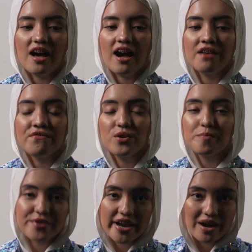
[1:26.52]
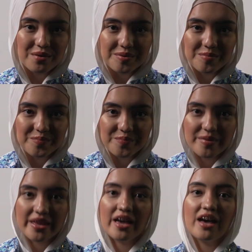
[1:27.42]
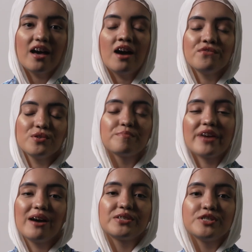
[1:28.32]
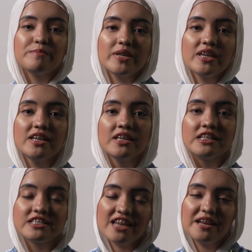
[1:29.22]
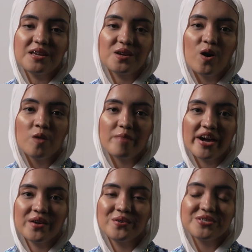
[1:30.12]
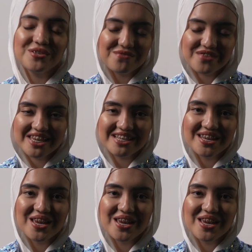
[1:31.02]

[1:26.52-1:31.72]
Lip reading: I feel proud. I feel proud to be standing on my own two feet,